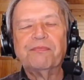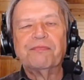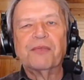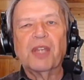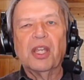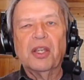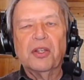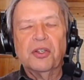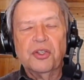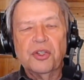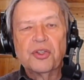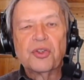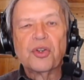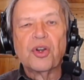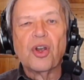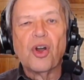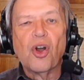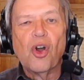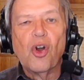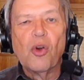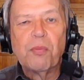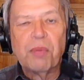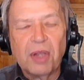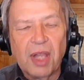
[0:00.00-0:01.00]
That is to
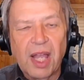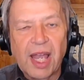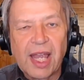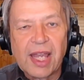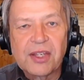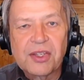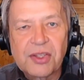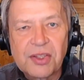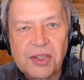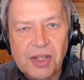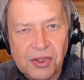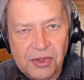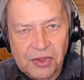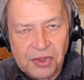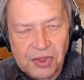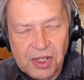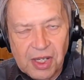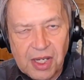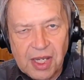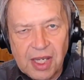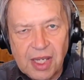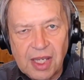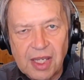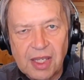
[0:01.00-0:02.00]
say that our
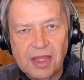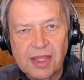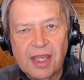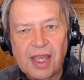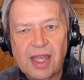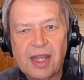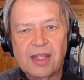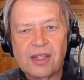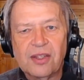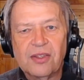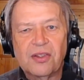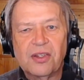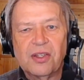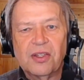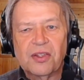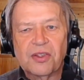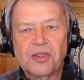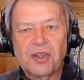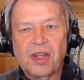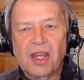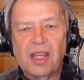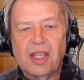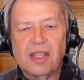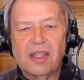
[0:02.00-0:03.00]
mind
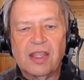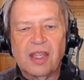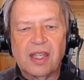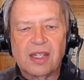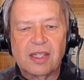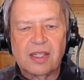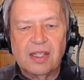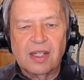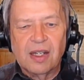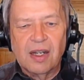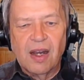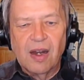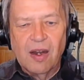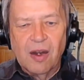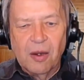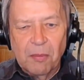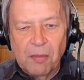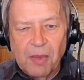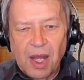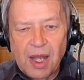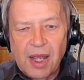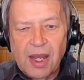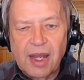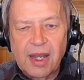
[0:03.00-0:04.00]
literally
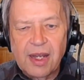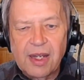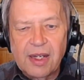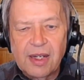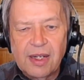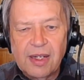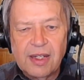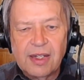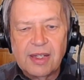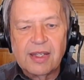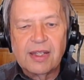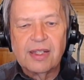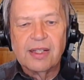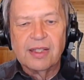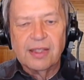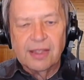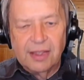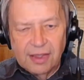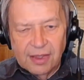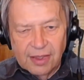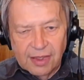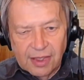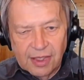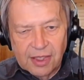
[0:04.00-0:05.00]
changes. You've
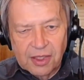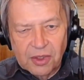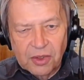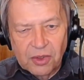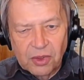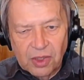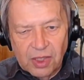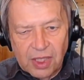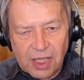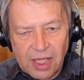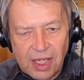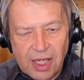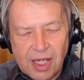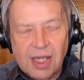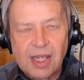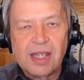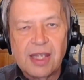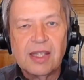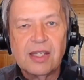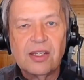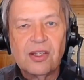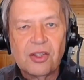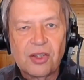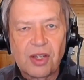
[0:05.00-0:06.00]
heard of thought
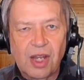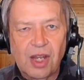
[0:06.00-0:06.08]
reform.